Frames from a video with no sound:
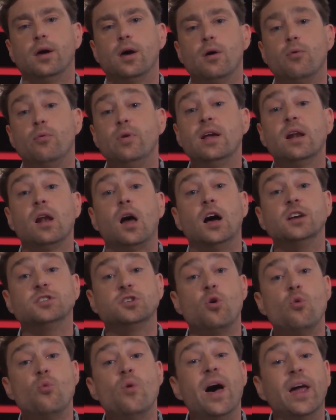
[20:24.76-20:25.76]
realize
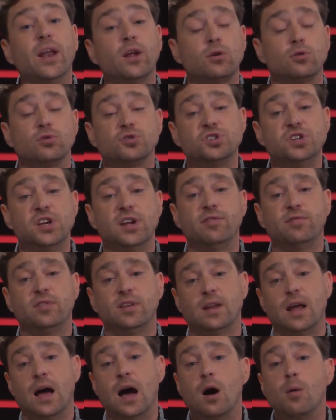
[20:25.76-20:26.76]
a radical shift
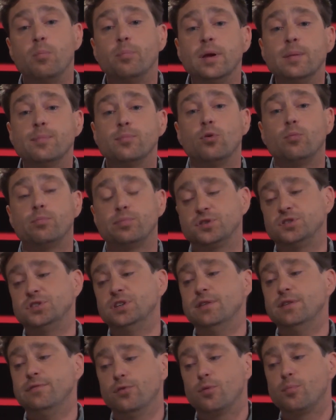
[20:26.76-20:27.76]
in how people
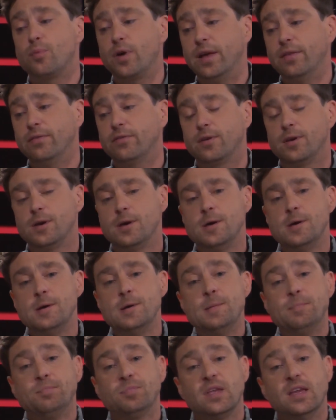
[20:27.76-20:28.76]
perceive your brand.
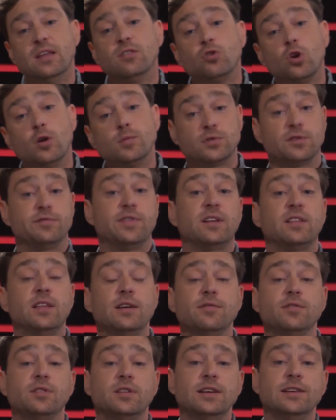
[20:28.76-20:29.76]
In terms of
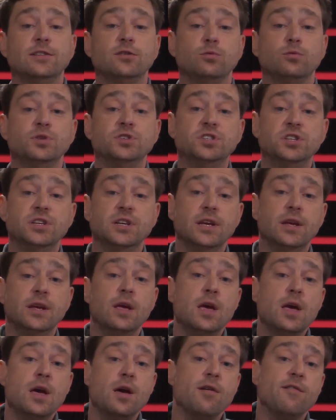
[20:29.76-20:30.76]
activities, we see
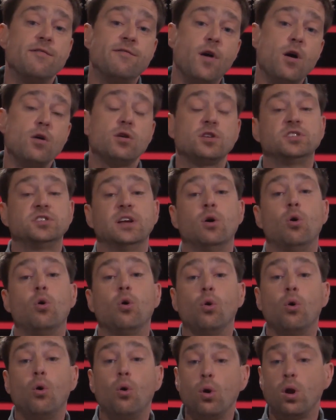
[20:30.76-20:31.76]
focusing
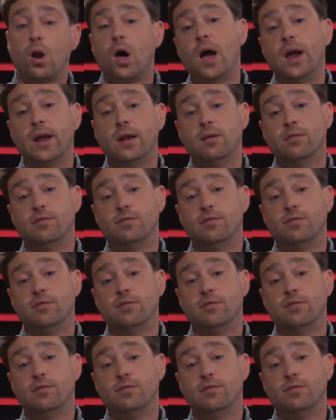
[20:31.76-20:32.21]
on online